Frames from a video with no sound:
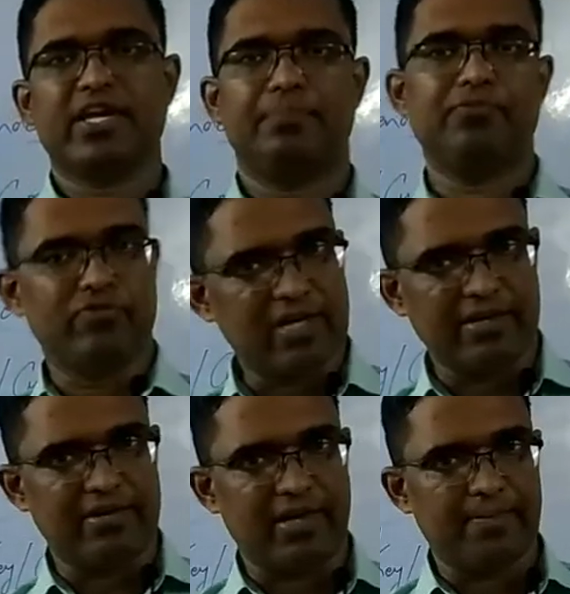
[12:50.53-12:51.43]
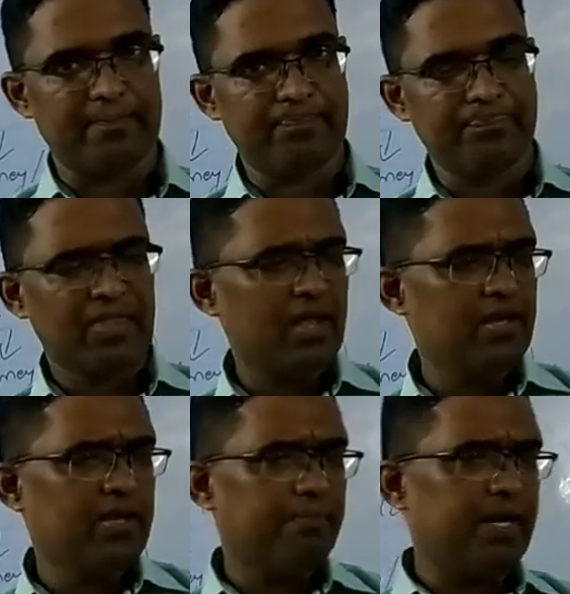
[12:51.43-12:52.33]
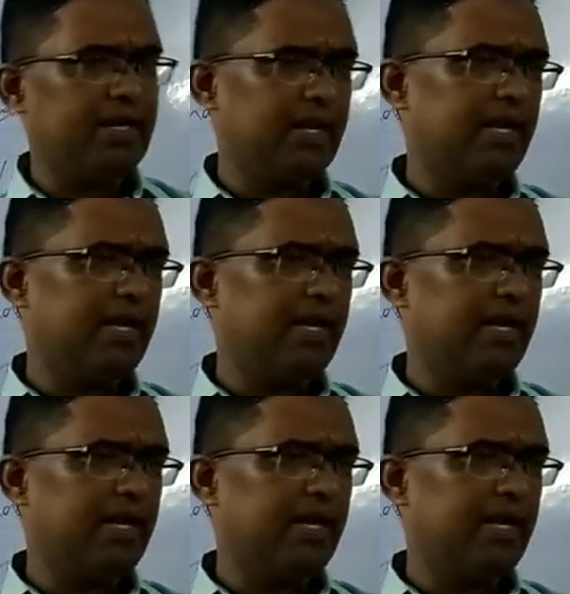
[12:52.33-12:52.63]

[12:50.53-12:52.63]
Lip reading: kept in the country. But